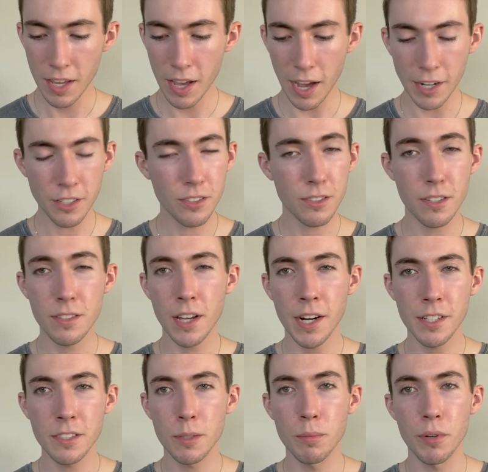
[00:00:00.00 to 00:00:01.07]
I just
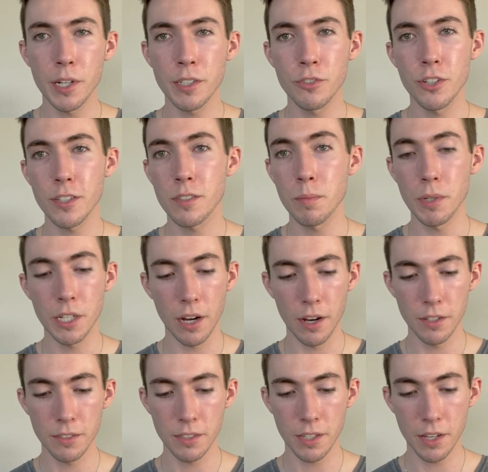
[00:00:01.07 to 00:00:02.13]
decided to bring just
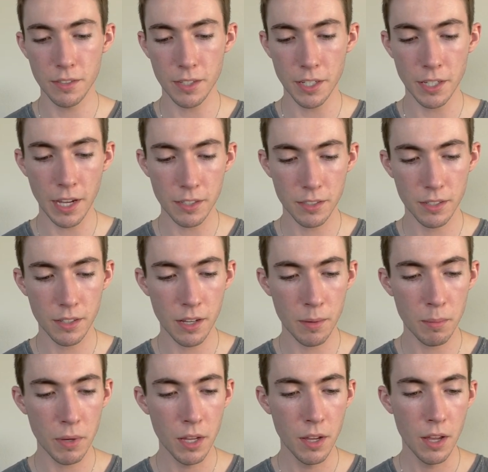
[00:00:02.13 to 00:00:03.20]
because, in case I get to
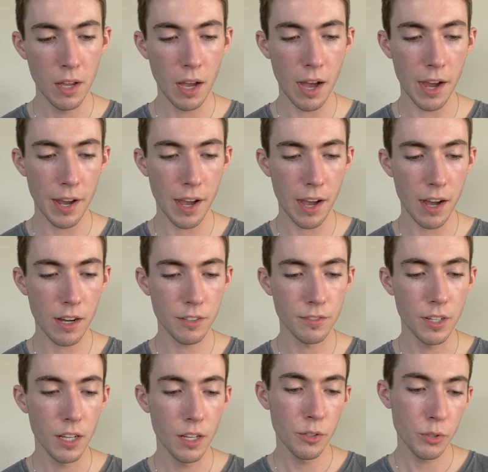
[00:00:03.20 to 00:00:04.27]
them. I have
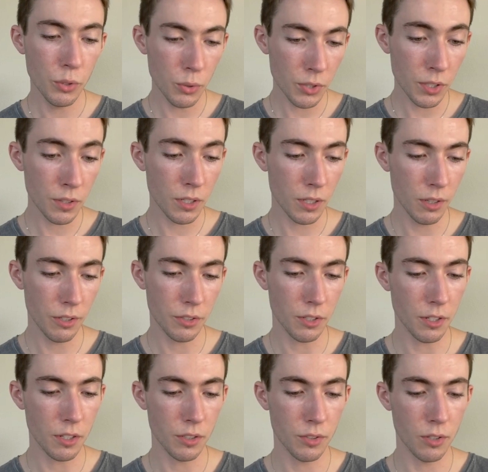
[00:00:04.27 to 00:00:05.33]
Using the
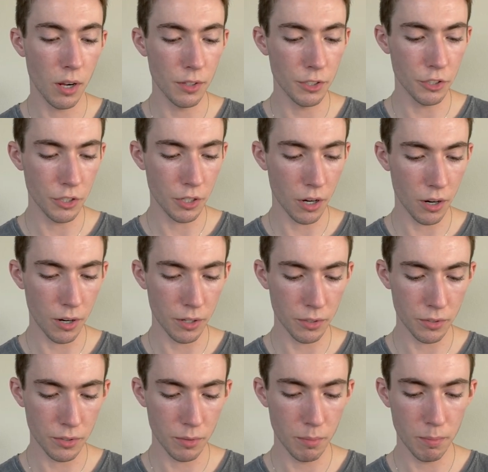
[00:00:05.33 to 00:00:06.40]
Holistic Astrology
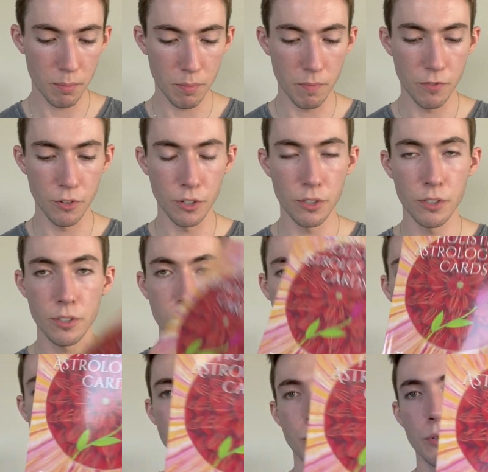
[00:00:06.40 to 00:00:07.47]
Cards for
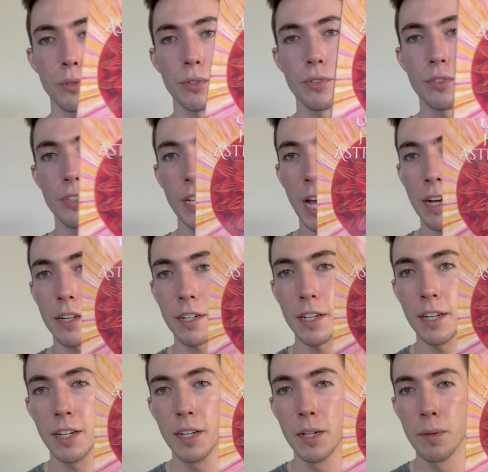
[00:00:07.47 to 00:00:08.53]
Carney Zor's deck.
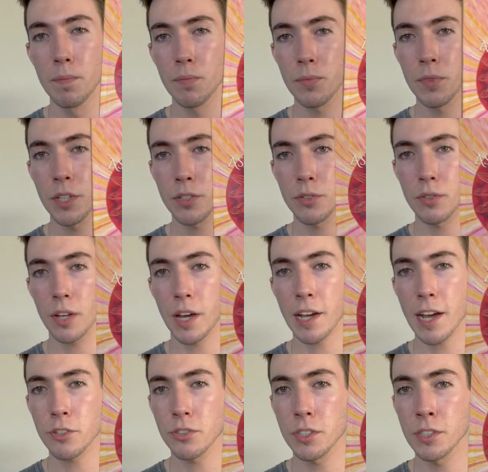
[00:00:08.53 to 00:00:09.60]
This, I
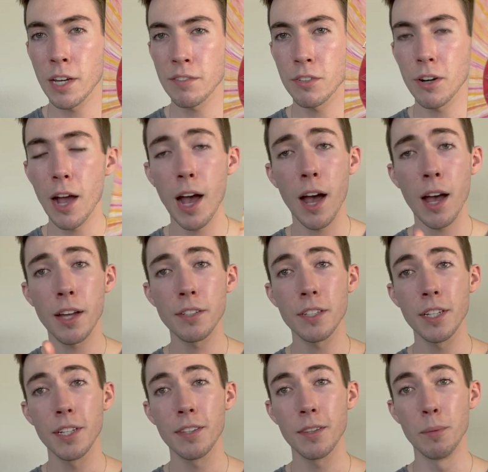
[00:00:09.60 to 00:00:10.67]
actually never had
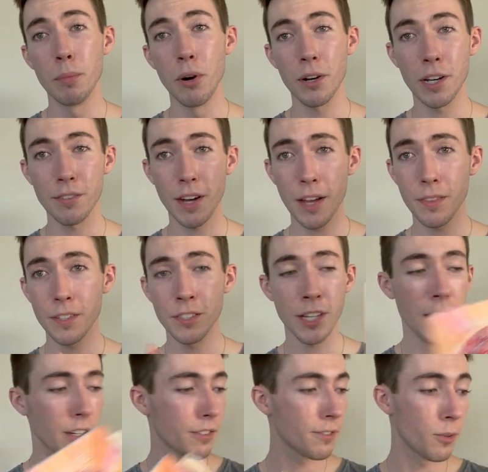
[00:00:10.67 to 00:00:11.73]
the book. I've had the
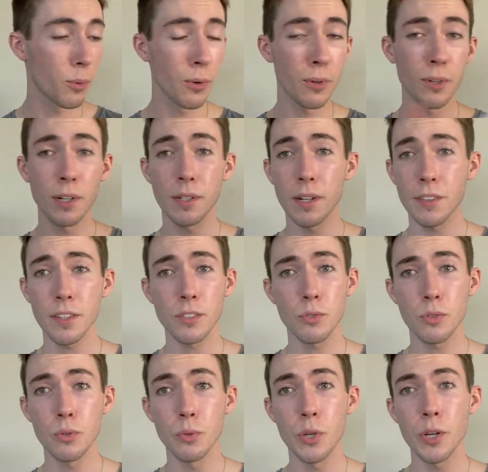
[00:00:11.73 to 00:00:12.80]
deck for, I think,
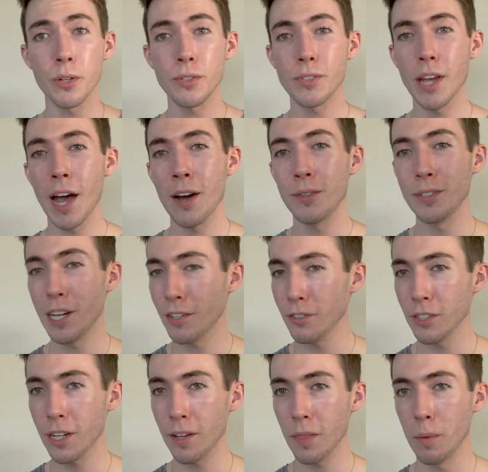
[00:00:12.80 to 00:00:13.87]
2 years now. Never
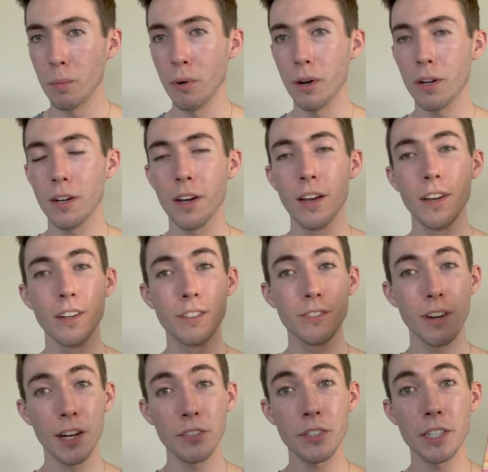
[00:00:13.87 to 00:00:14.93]
got the book.
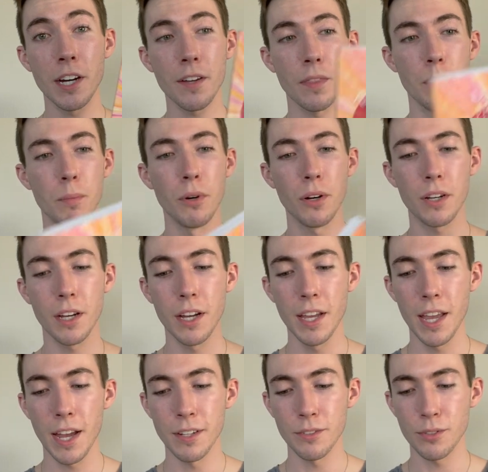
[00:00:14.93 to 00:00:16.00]
Finally got the book.
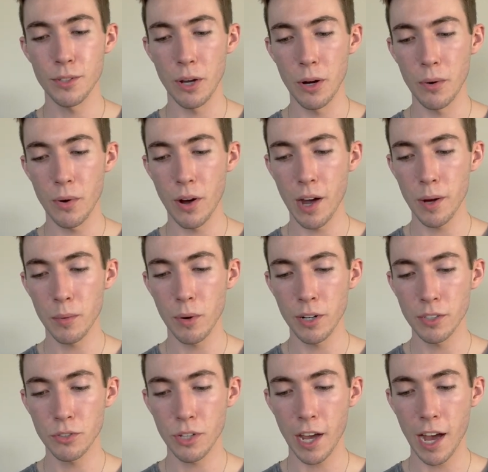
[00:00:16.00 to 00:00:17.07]
And so I
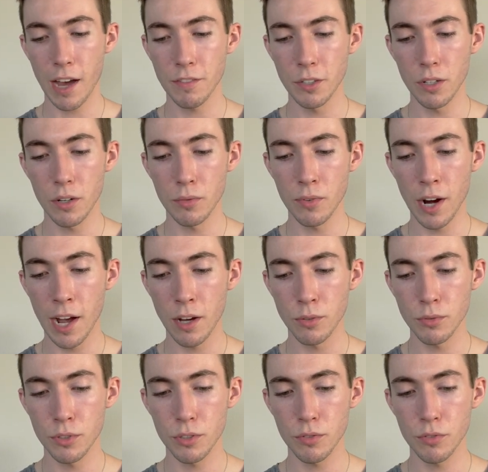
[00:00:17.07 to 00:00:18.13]
wanted to have it
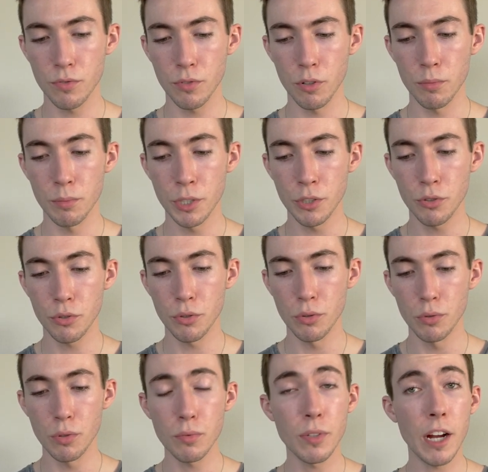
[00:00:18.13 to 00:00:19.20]
around for me
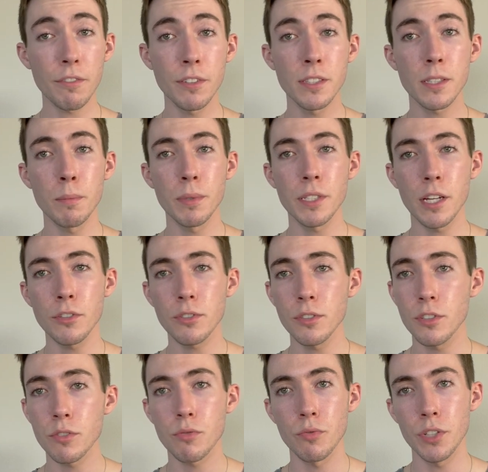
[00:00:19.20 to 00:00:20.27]
to reference and potentially
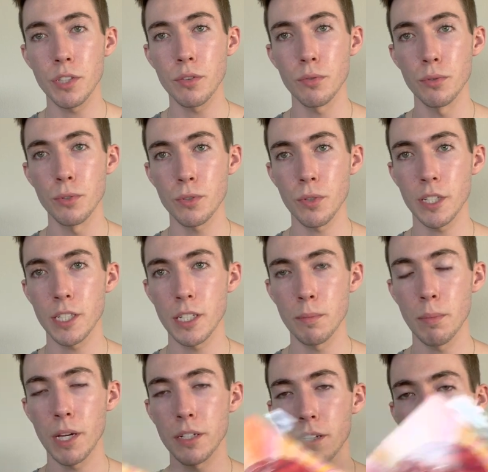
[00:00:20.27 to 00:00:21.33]
just read through so I get a
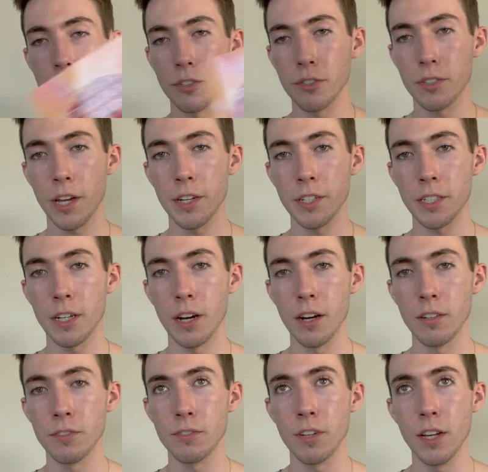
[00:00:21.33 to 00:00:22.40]
better understanding
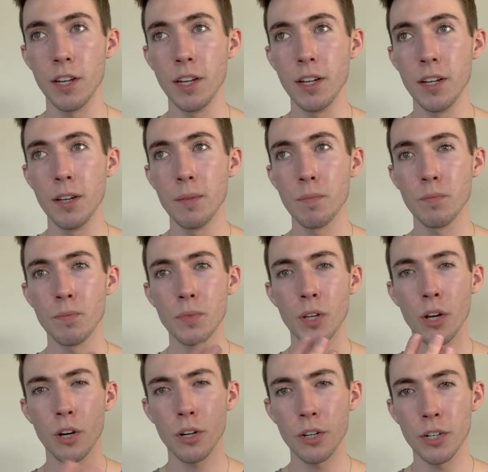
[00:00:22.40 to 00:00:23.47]
of
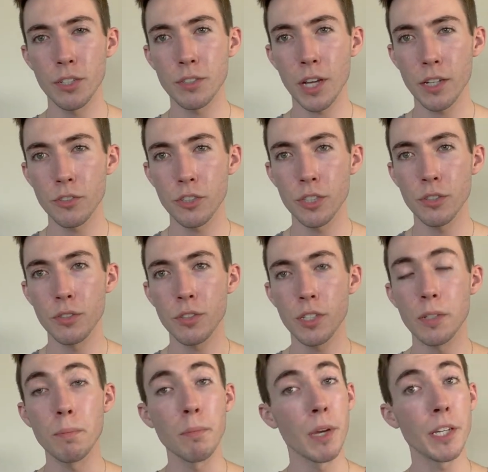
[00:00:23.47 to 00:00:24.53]
her intentions
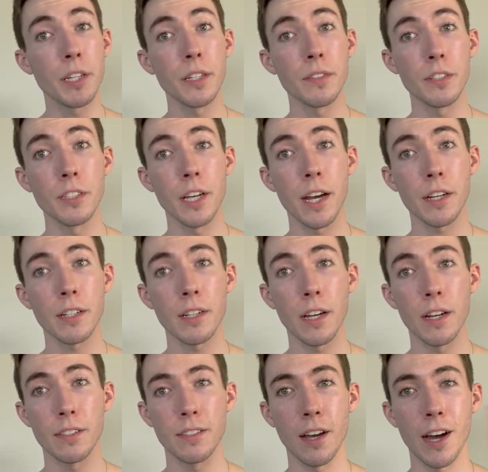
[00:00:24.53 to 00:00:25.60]
in making the deck,
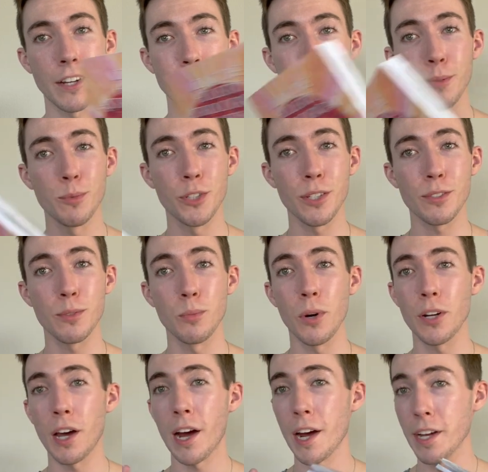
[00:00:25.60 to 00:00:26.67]
aside from just
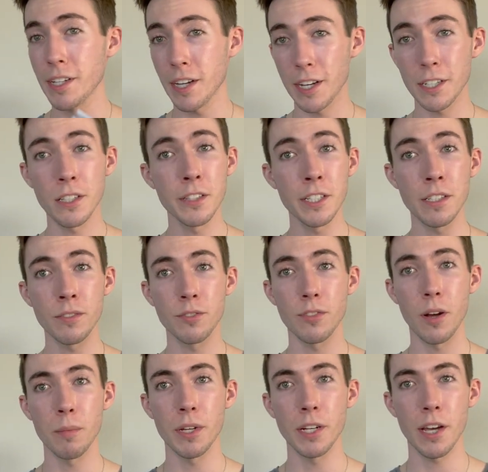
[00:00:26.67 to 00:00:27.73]
what I glean
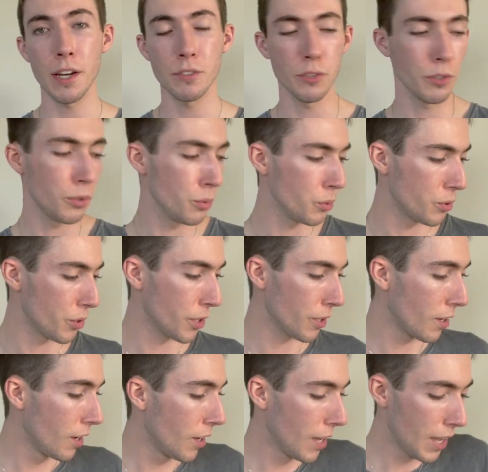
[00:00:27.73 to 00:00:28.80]
from it as a
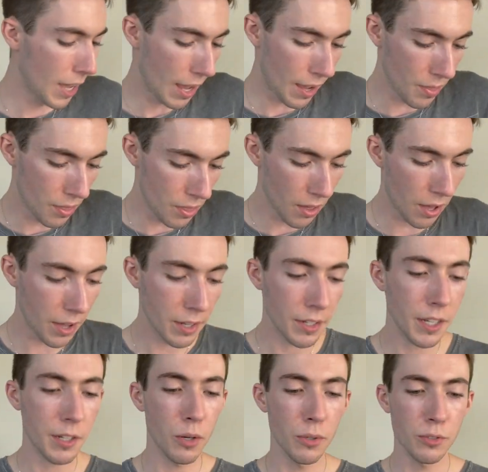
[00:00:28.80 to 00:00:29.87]
user. And then
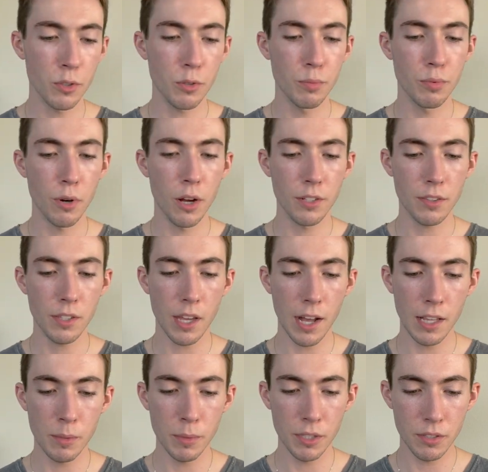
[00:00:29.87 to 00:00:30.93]
I also brought The
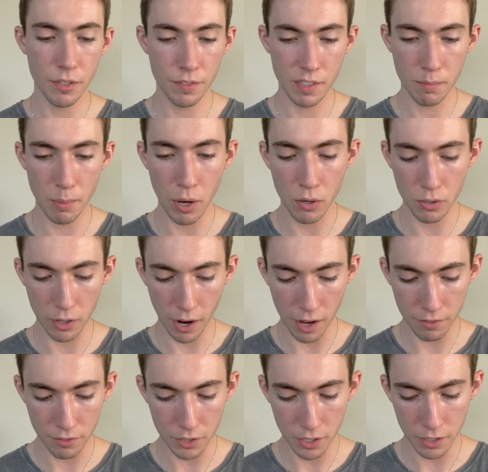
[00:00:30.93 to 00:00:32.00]
Elements of
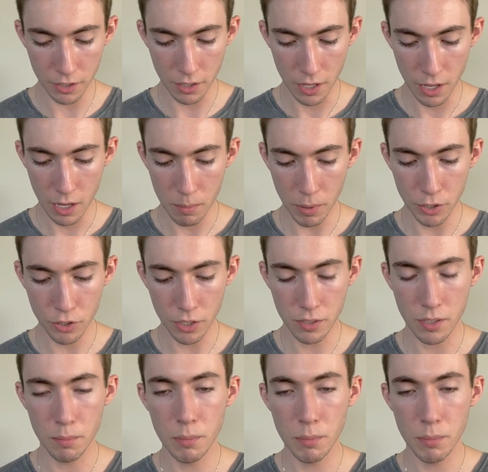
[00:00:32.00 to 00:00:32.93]
Spellcrafting by Jason